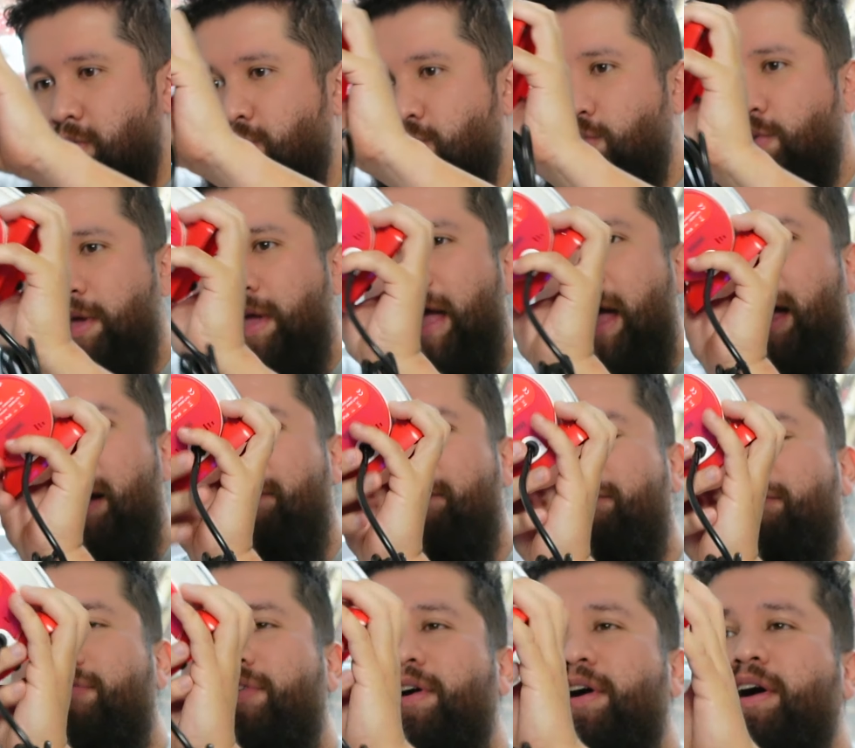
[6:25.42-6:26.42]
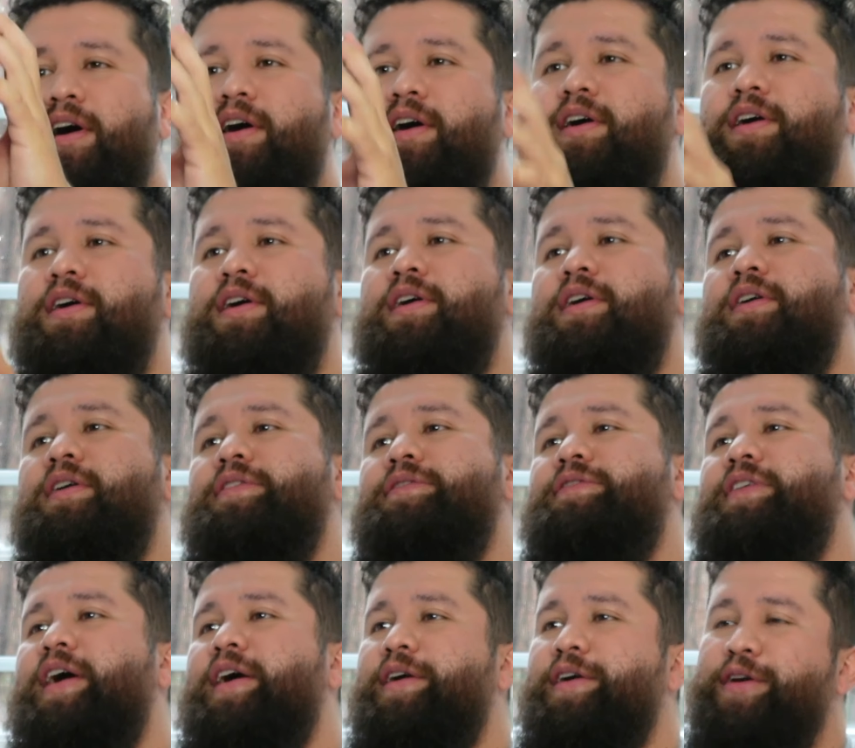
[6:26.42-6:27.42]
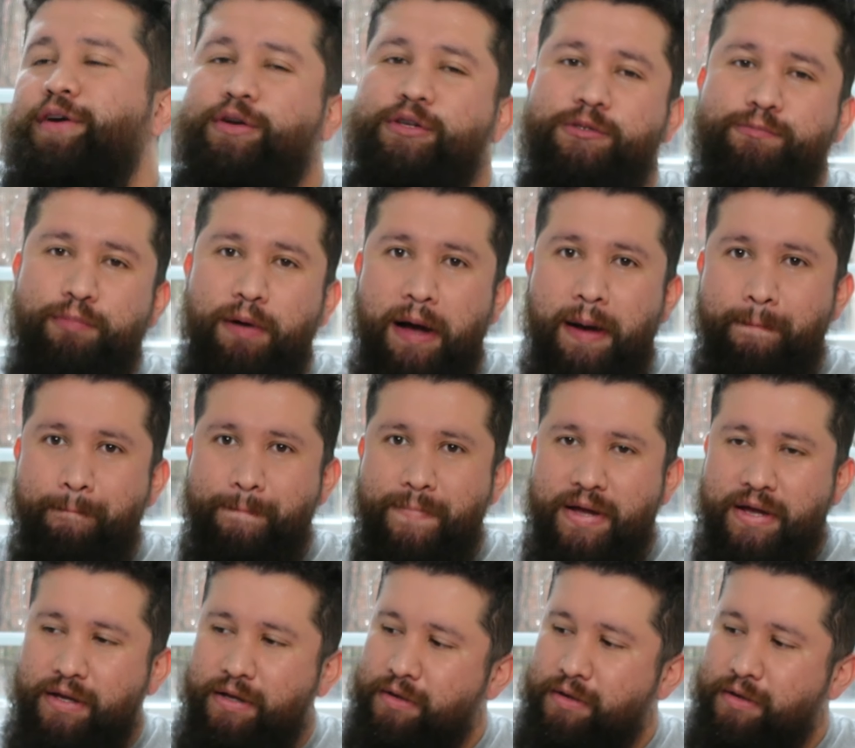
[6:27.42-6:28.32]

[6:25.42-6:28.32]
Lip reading: We have the Vario's pump.